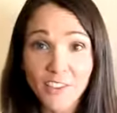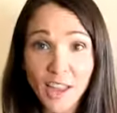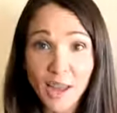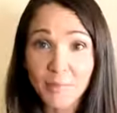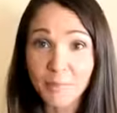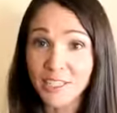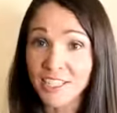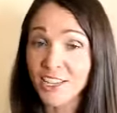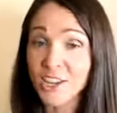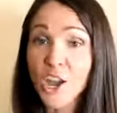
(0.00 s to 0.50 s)

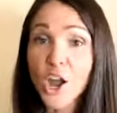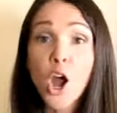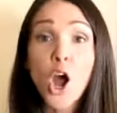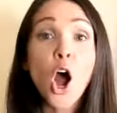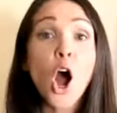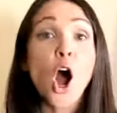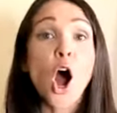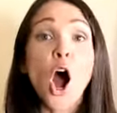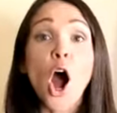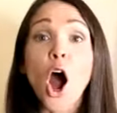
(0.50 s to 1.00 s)
family
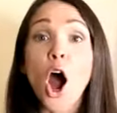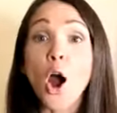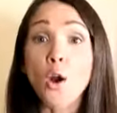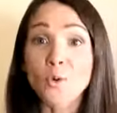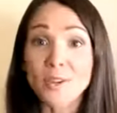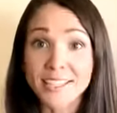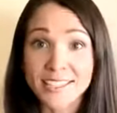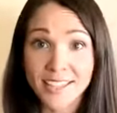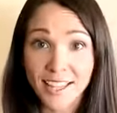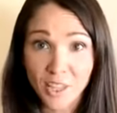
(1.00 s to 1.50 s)

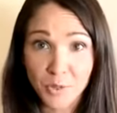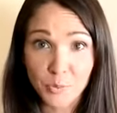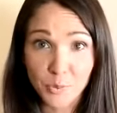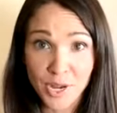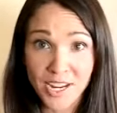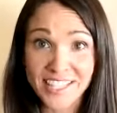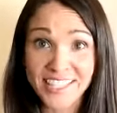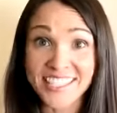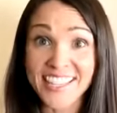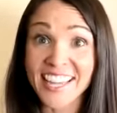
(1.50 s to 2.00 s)
always
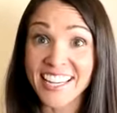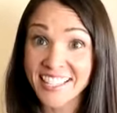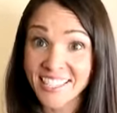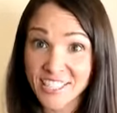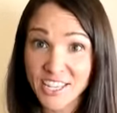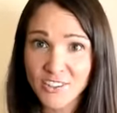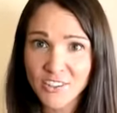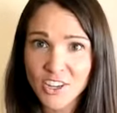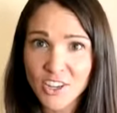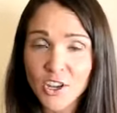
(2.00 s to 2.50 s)
celebrates
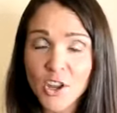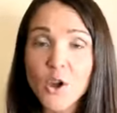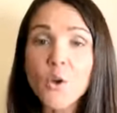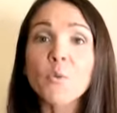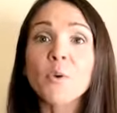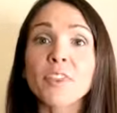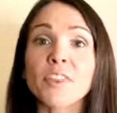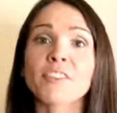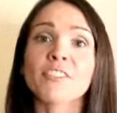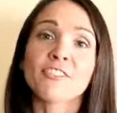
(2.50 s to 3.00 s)
Thanksgiving
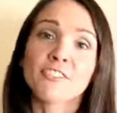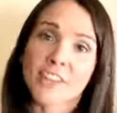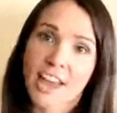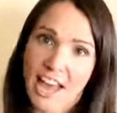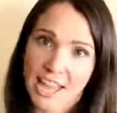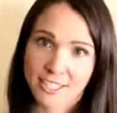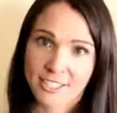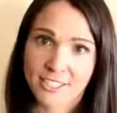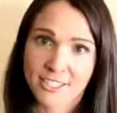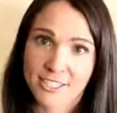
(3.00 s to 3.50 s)
with a
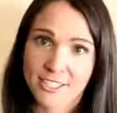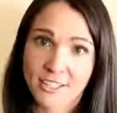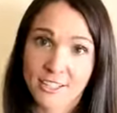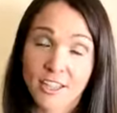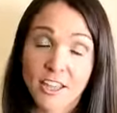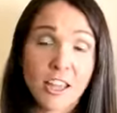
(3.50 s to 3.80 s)
fast.